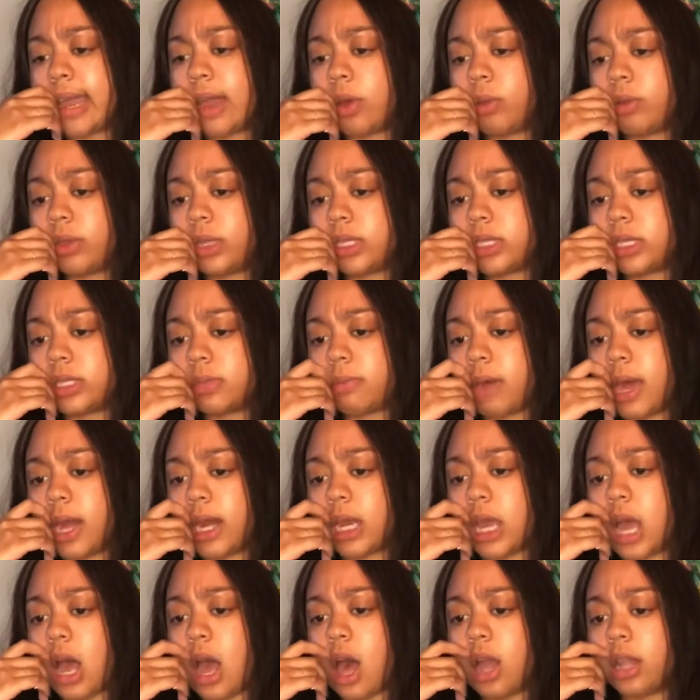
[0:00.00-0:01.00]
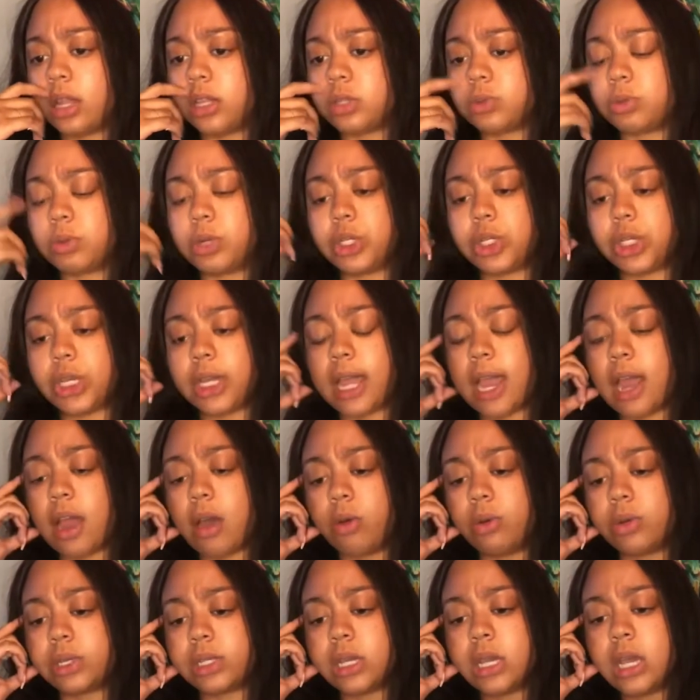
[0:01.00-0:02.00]
This is Monica Hollis reaching
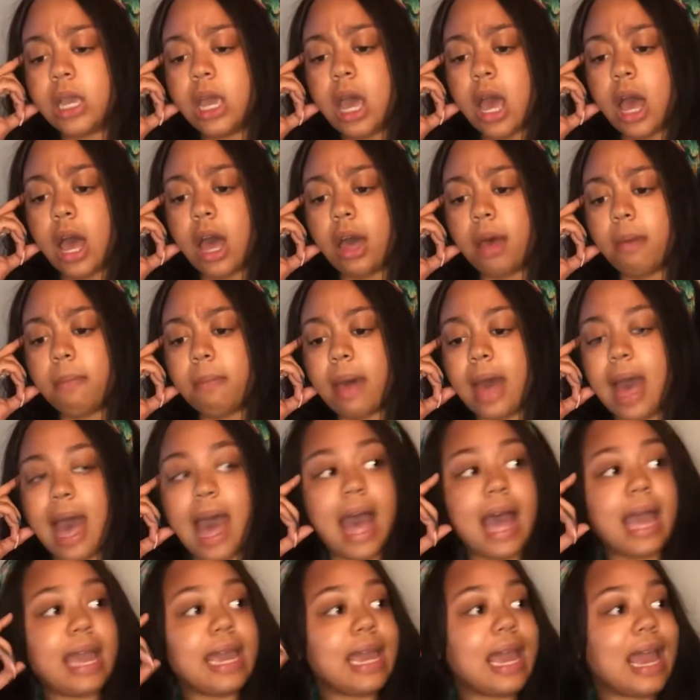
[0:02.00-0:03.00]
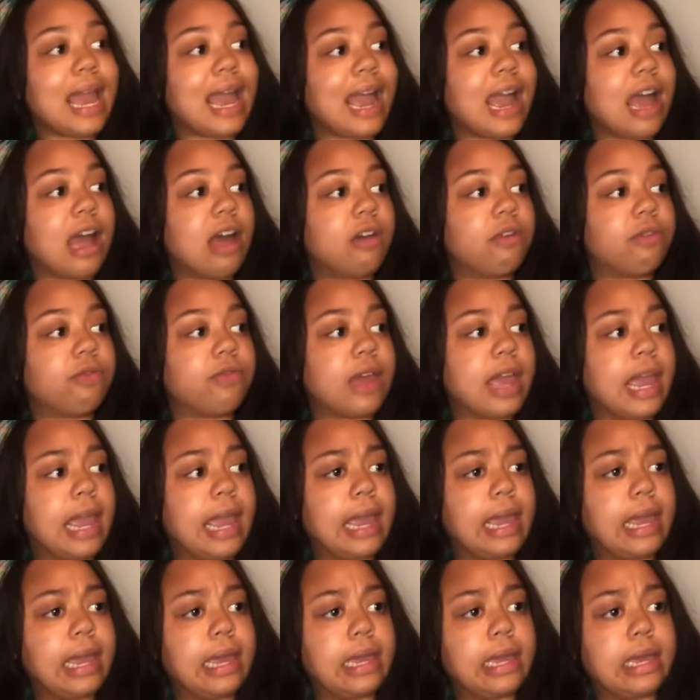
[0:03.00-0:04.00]
out. I have
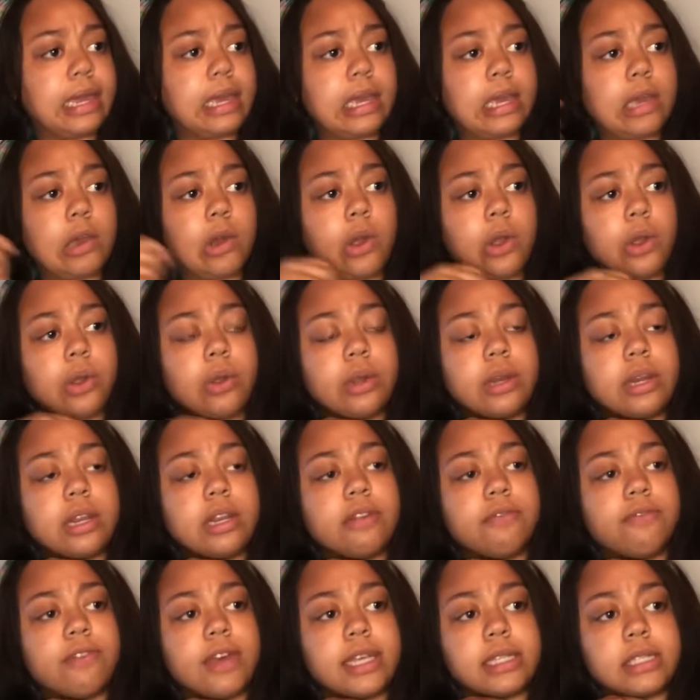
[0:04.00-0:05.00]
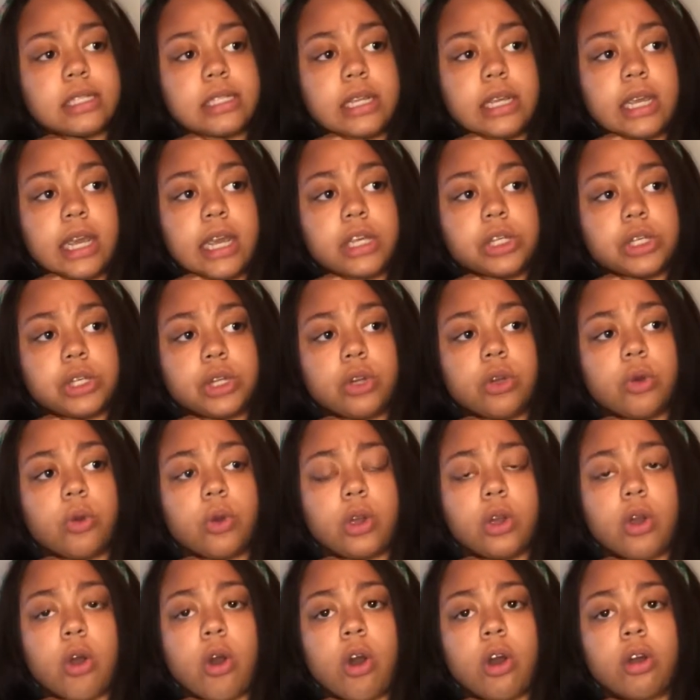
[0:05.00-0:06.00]
a current investigation going
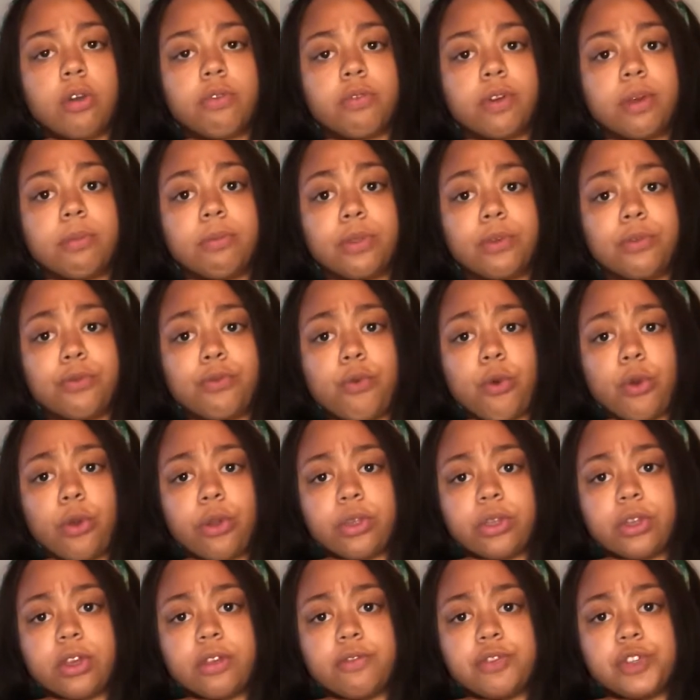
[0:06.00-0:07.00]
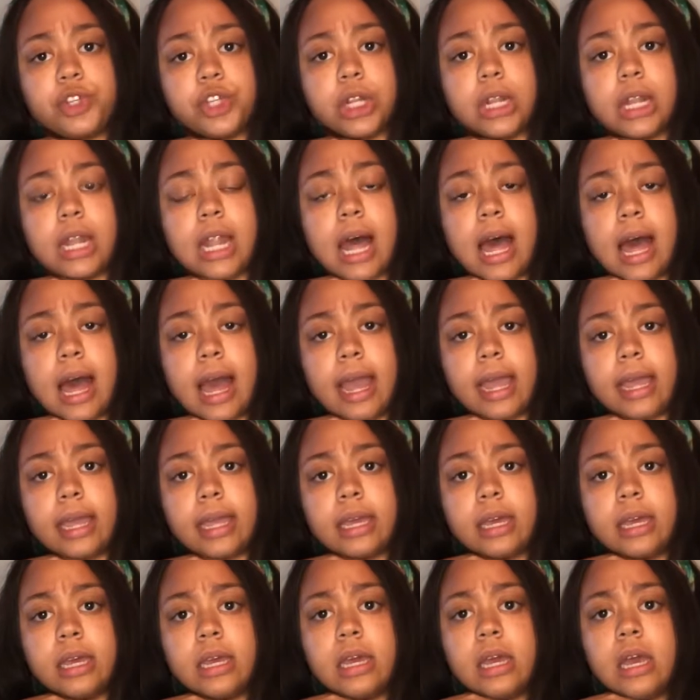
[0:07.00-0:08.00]
on from the 4th of July.
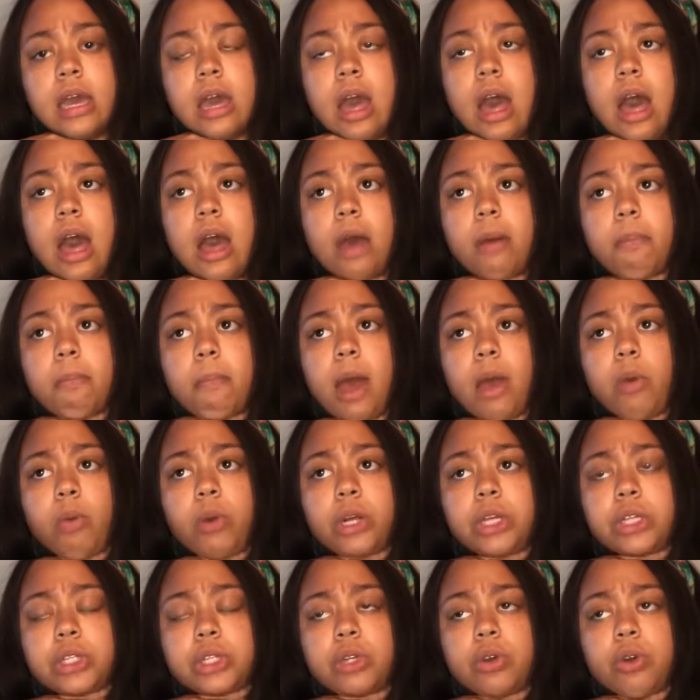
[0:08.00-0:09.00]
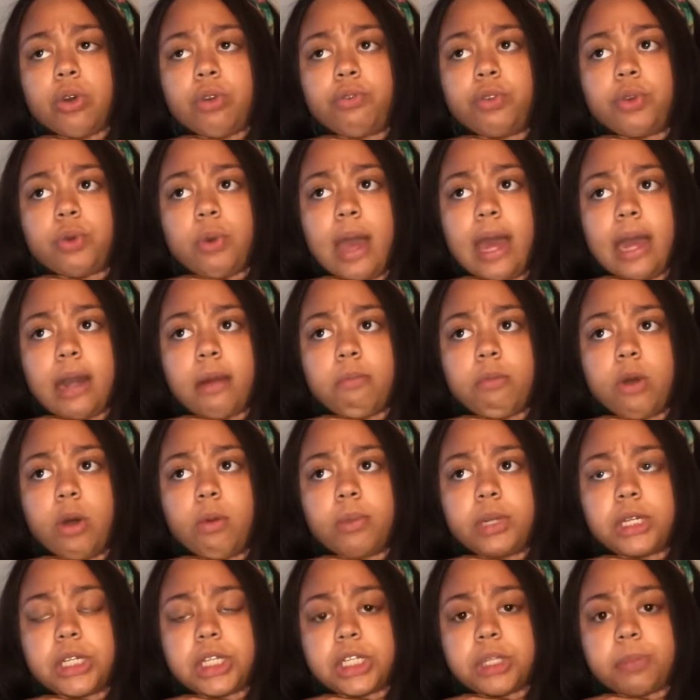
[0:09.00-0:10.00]
I wanted to know if you had a
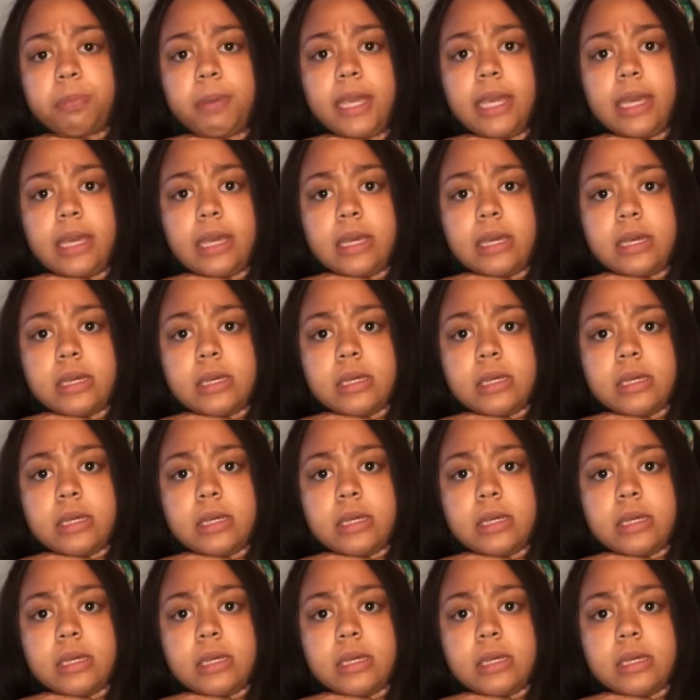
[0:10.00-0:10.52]
moment to speak.